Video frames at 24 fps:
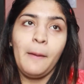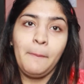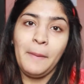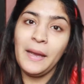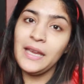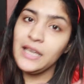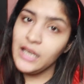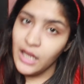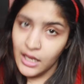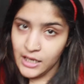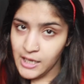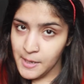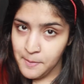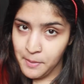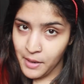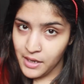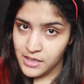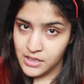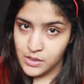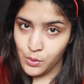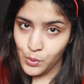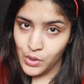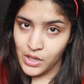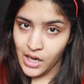My nanny
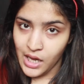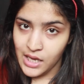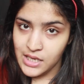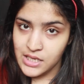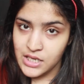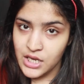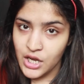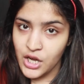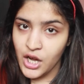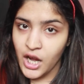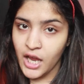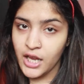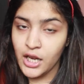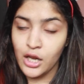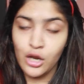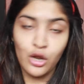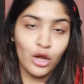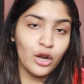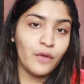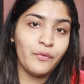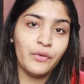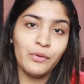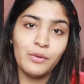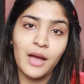passed away last year, and a
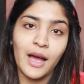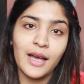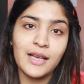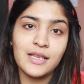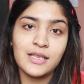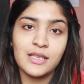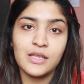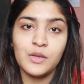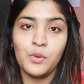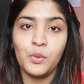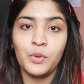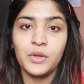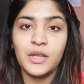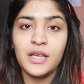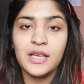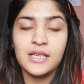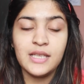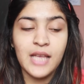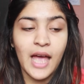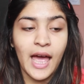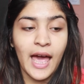lot of you guys know this.